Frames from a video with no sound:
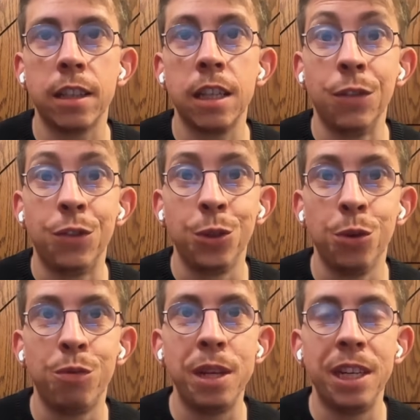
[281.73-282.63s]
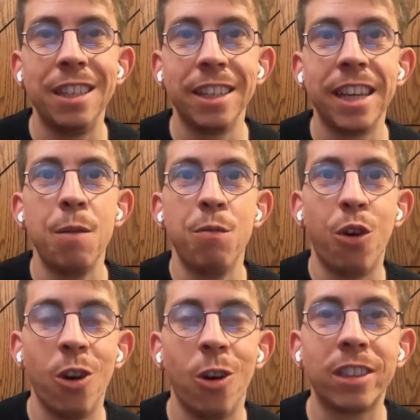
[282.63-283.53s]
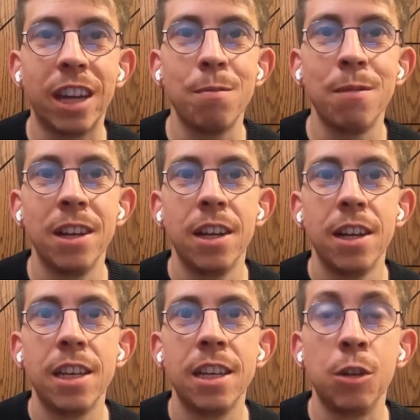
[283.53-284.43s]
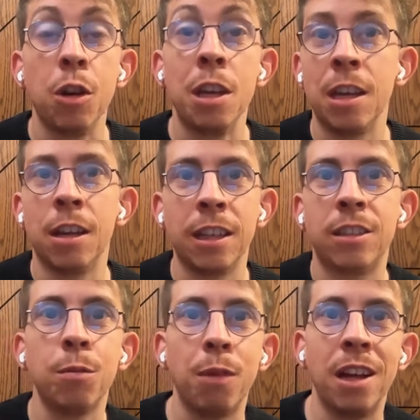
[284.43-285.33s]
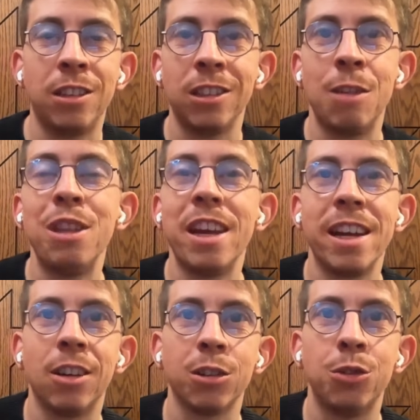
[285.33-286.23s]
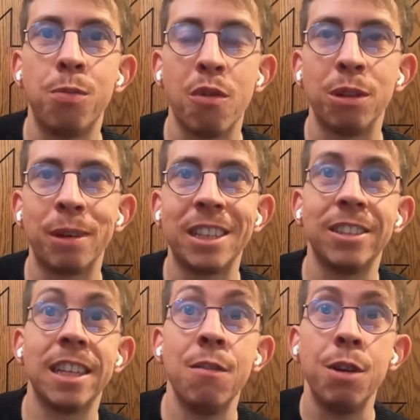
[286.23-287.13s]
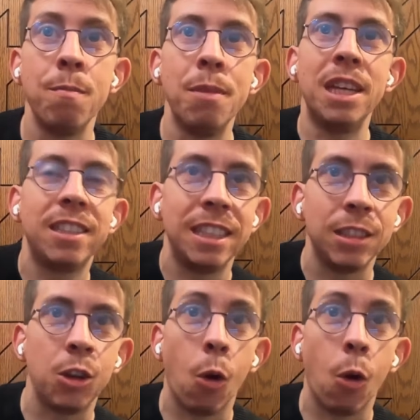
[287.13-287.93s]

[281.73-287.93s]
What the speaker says: If you've been in the game for a long time, yeah, and every day I talk to performance marketers, they even miss these